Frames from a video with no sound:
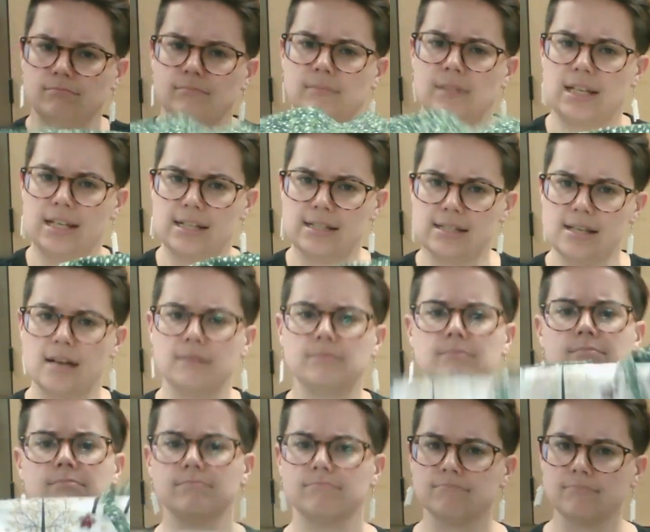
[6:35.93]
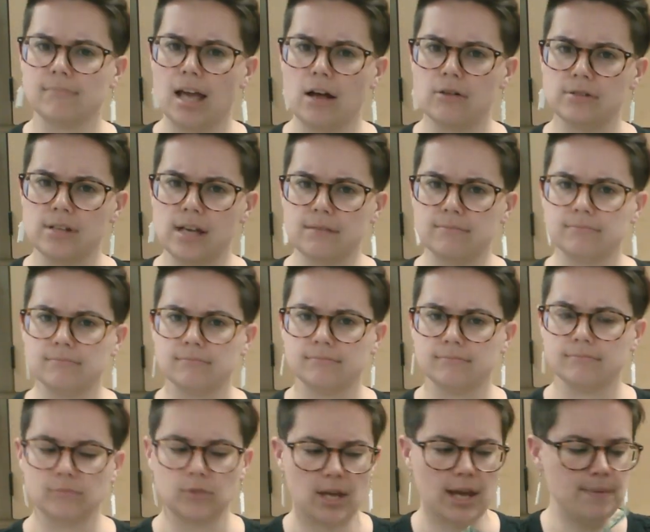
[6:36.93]
Inside, outside.
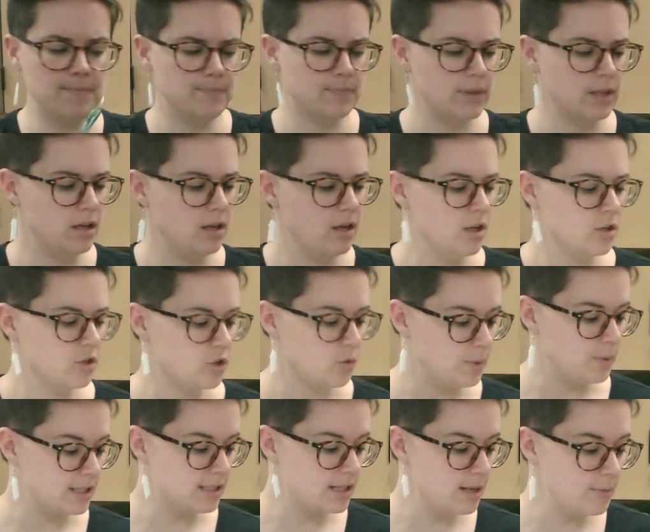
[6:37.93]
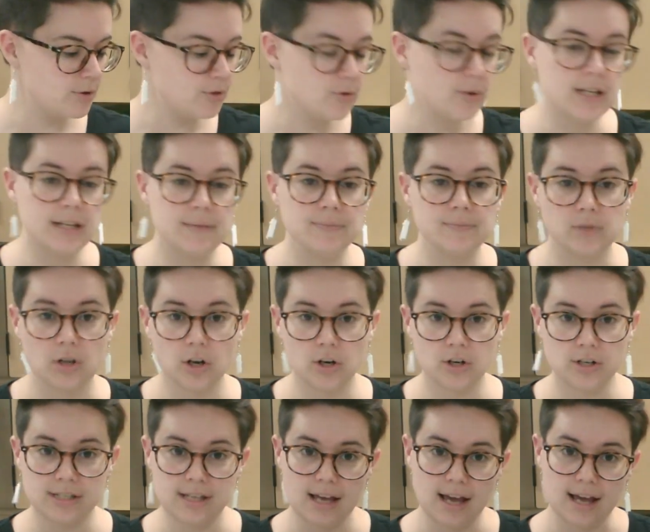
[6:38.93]
Okay, so piece number 3 are your
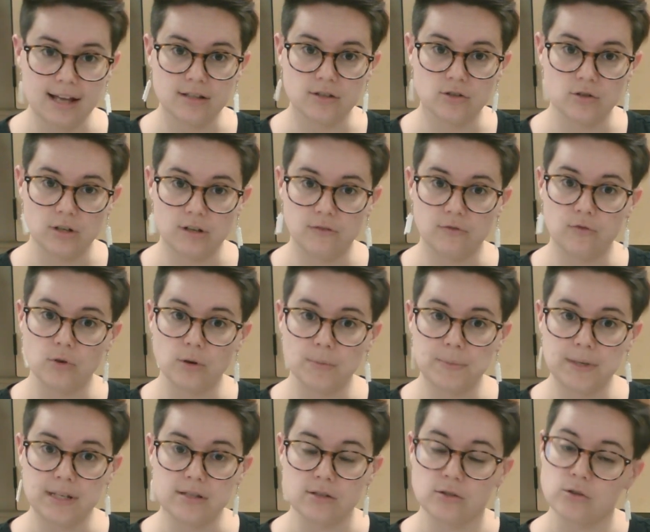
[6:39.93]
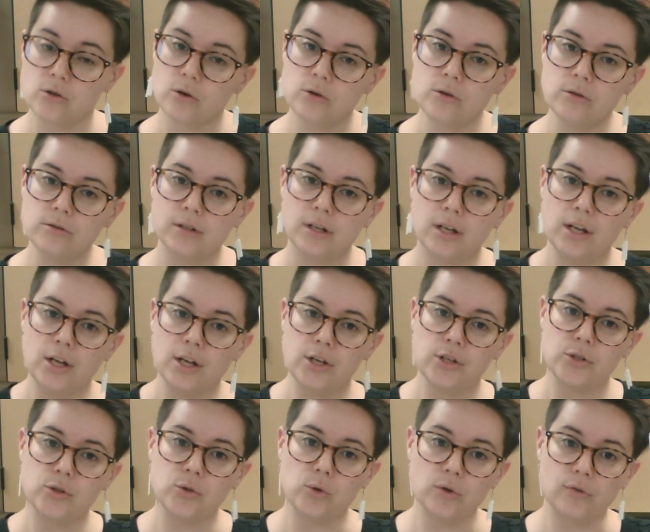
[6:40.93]
sides. You need 4 pieces total,
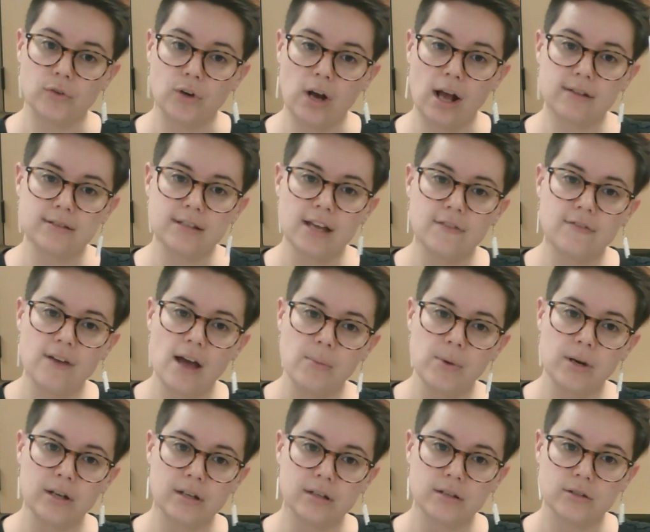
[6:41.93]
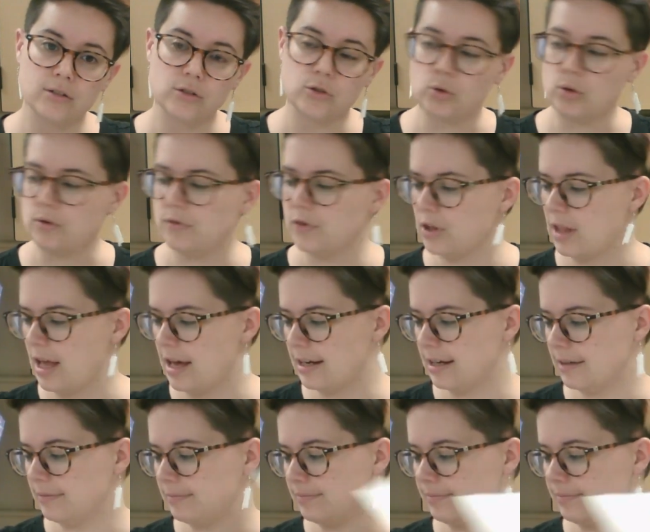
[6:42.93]
2 of your outside fabric, 2 of your lining.